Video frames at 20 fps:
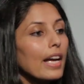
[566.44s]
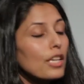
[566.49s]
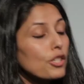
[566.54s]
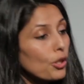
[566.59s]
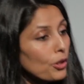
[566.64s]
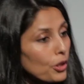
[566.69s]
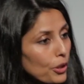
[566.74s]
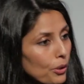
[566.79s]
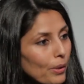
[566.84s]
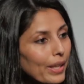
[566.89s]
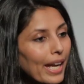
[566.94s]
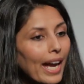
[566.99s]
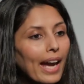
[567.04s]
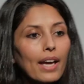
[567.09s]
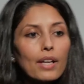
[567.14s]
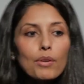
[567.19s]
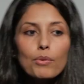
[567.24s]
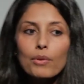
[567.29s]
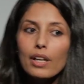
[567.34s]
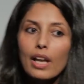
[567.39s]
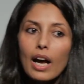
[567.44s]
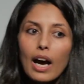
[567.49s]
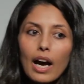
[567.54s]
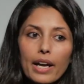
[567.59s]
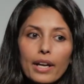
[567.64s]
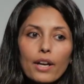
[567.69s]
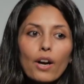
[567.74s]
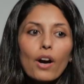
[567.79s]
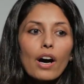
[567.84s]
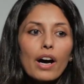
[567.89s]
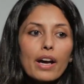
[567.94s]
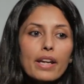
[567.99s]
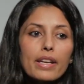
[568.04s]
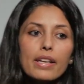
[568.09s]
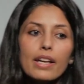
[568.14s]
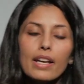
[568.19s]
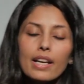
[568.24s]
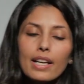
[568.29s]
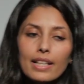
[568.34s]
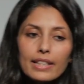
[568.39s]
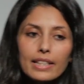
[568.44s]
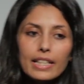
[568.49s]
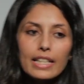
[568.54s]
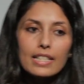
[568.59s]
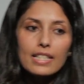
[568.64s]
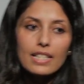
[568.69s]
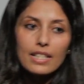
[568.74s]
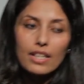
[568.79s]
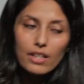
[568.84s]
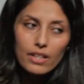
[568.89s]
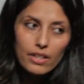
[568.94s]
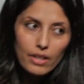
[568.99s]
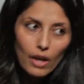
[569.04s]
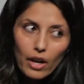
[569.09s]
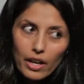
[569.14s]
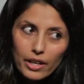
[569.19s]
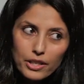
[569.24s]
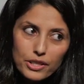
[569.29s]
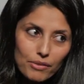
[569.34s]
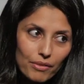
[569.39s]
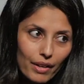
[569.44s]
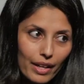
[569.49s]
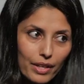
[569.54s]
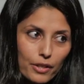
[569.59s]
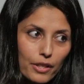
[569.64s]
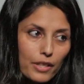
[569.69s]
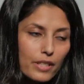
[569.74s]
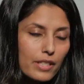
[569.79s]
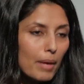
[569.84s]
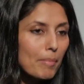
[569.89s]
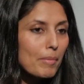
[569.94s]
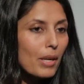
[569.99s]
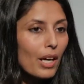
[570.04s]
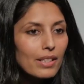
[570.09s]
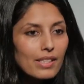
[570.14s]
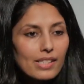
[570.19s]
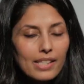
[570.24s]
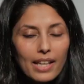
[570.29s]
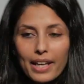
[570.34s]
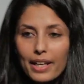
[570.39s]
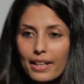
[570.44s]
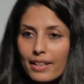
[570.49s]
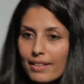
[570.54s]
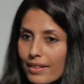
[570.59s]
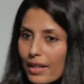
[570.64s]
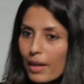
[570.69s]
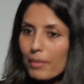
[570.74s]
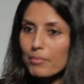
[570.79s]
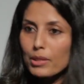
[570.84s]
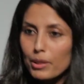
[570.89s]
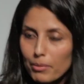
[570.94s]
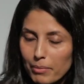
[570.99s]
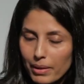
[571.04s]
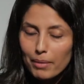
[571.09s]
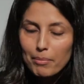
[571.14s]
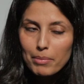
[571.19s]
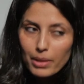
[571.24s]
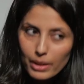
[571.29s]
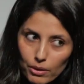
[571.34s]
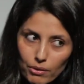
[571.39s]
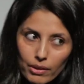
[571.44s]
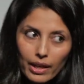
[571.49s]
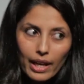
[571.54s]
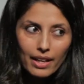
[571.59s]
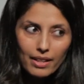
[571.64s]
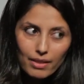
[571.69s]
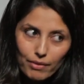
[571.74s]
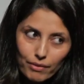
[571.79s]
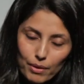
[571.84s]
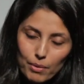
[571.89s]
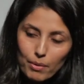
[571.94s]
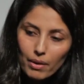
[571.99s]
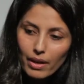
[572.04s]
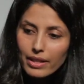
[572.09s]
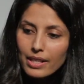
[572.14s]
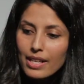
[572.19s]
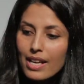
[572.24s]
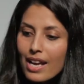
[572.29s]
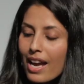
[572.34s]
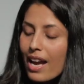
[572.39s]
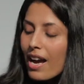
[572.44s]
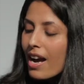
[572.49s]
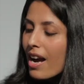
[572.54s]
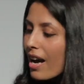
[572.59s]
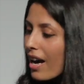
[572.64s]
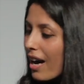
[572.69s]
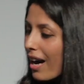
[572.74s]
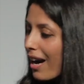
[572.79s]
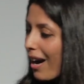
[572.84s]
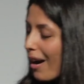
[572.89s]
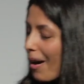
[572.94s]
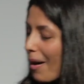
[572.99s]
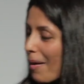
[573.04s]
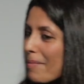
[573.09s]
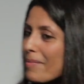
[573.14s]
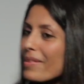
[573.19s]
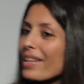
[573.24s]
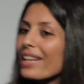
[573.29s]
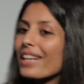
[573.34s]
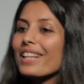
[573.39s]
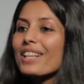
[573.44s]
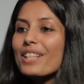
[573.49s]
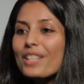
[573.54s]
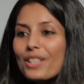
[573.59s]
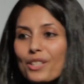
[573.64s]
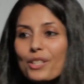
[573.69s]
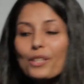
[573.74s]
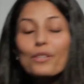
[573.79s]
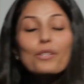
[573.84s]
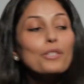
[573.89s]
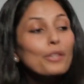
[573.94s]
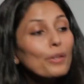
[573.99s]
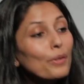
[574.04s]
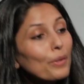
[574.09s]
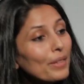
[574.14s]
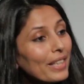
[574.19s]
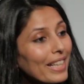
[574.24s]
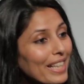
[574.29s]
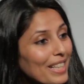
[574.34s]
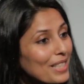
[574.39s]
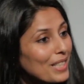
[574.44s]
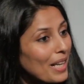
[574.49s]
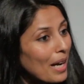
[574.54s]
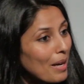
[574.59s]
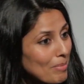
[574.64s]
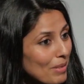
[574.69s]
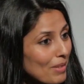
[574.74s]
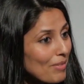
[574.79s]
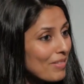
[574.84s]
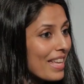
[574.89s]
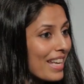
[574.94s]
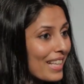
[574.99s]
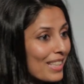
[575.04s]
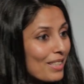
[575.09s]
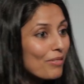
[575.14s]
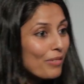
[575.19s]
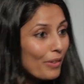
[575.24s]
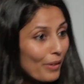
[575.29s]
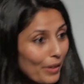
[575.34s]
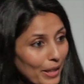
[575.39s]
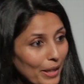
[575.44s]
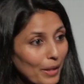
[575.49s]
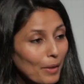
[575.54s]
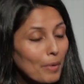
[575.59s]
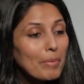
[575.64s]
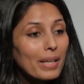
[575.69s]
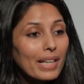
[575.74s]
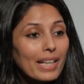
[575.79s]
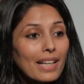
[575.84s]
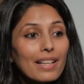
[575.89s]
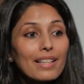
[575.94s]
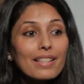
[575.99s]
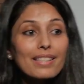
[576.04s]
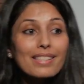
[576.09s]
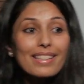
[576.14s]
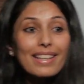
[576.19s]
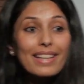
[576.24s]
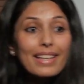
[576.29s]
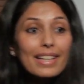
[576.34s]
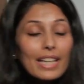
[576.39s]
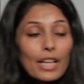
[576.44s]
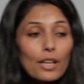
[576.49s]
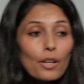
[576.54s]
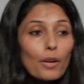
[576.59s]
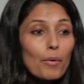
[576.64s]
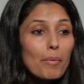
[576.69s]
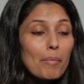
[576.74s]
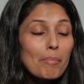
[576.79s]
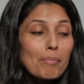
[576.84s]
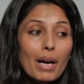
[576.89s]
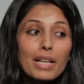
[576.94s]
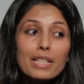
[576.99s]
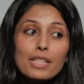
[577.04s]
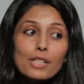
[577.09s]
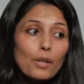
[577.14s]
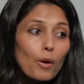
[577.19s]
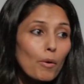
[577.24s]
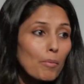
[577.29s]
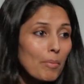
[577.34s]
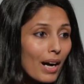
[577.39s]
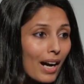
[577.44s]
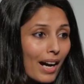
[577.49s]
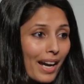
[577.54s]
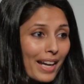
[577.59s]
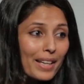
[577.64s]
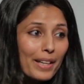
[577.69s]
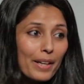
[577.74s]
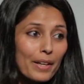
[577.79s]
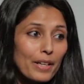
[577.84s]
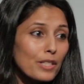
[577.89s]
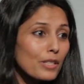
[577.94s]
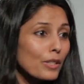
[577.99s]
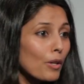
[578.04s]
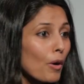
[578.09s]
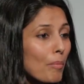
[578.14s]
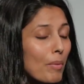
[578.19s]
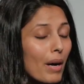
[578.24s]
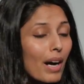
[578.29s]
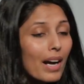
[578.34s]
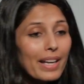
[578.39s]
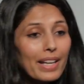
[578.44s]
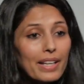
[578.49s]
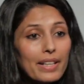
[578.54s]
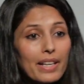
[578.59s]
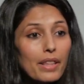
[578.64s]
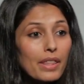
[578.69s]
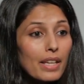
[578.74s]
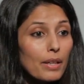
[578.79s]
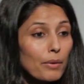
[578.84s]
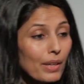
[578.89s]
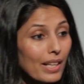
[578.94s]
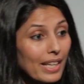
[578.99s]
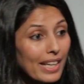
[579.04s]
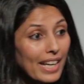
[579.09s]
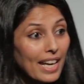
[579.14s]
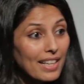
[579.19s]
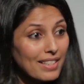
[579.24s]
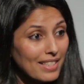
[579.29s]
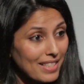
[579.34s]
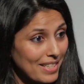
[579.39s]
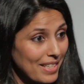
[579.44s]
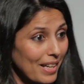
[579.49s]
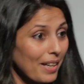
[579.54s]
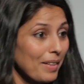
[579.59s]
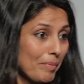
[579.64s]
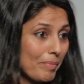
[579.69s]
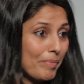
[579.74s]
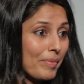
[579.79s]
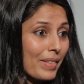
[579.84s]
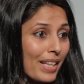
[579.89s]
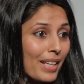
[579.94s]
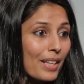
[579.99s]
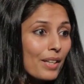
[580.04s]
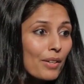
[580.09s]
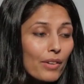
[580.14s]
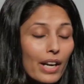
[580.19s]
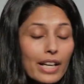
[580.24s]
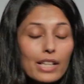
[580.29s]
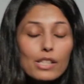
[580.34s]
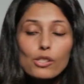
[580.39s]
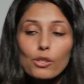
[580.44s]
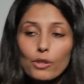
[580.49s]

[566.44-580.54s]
So you can't rely on these large vendors. I'm not saying come to me, but you can if you want, um, to do these types of things for you, because, you know, months go by, years go by, and nothing really gets done, right?